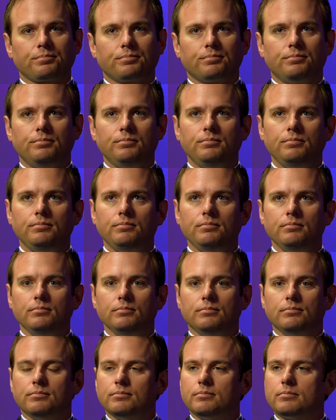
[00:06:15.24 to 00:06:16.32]

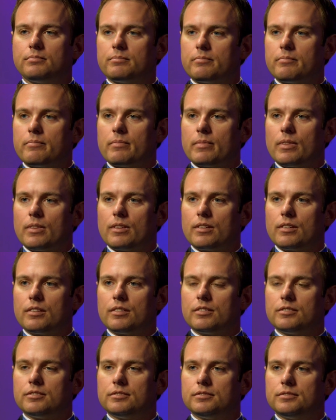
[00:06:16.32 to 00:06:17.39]

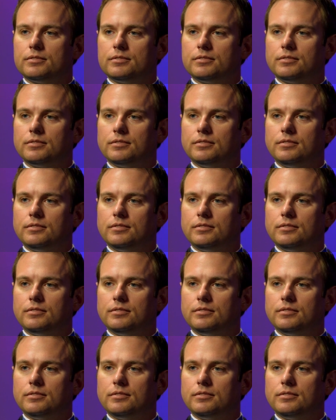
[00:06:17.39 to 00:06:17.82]
No one is speaking in this clip.